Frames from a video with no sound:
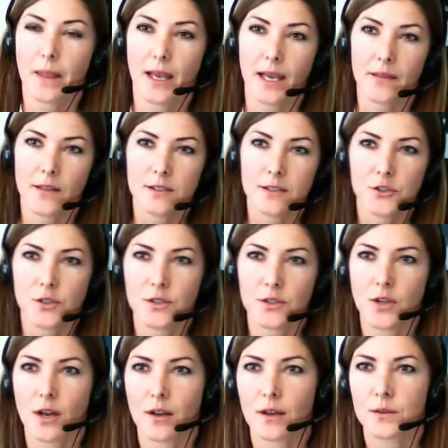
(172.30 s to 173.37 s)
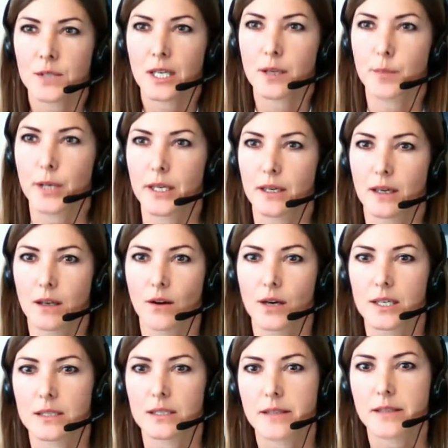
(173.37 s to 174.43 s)
And this should not only be a
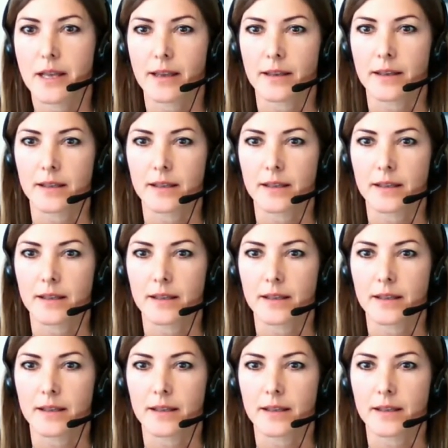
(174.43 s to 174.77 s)
lawyer's thing,